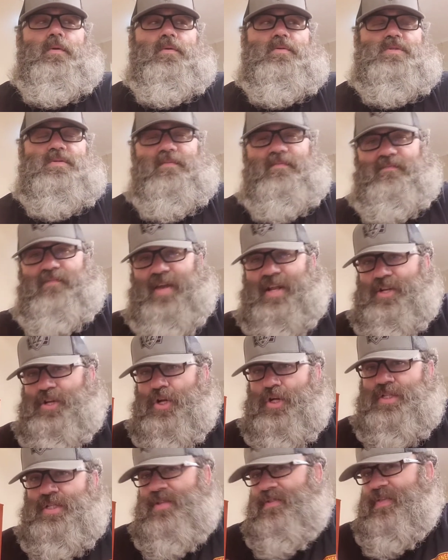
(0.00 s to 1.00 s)
some
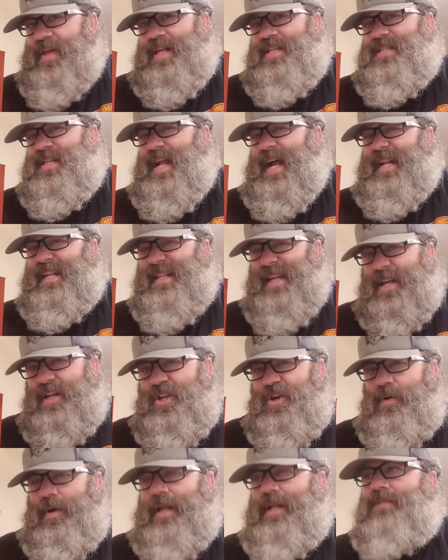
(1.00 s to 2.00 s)
features and things that I did
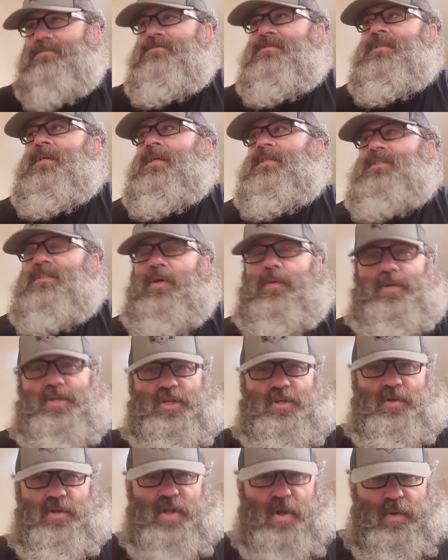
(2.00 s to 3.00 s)
do it, which
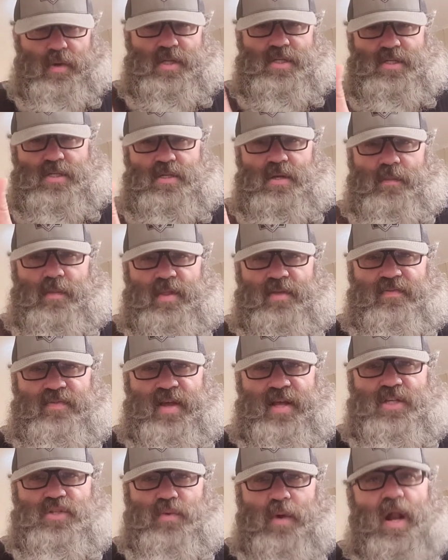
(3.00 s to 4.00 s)
you'll notice some of the
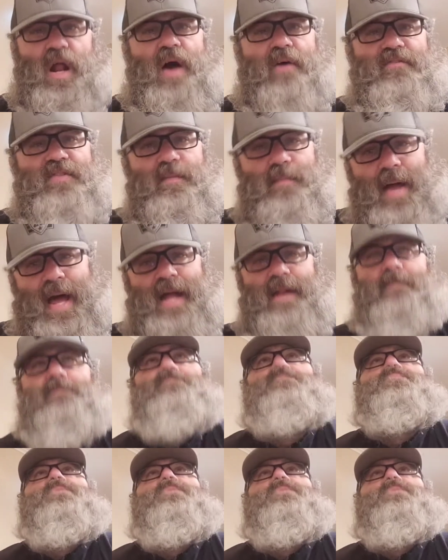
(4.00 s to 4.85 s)
things right off the bat.